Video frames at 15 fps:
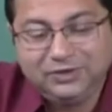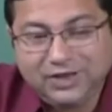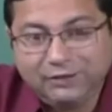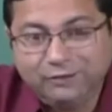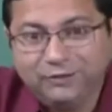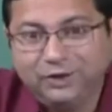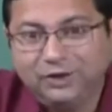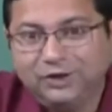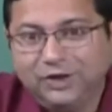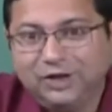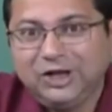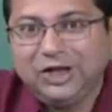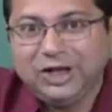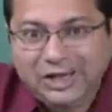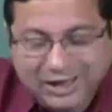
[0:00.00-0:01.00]
So,
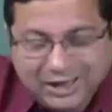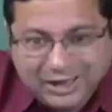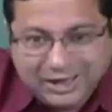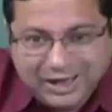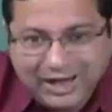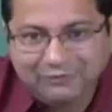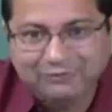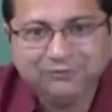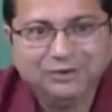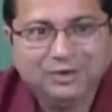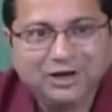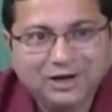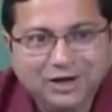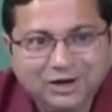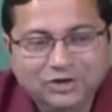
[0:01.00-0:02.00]
therefore, have
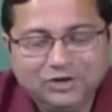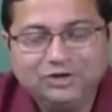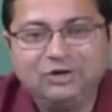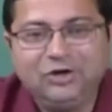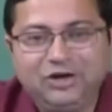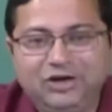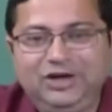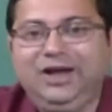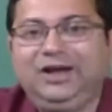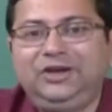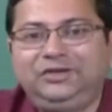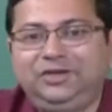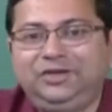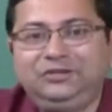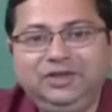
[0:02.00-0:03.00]
controlled
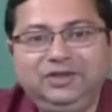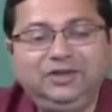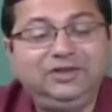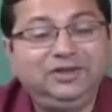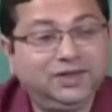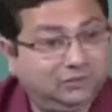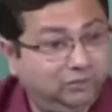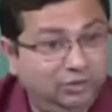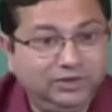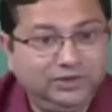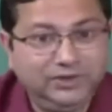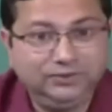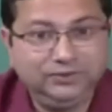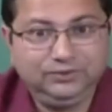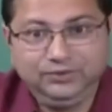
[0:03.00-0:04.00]
reaction with these
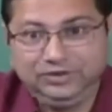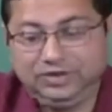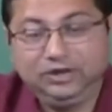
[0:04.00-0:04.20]
explosives,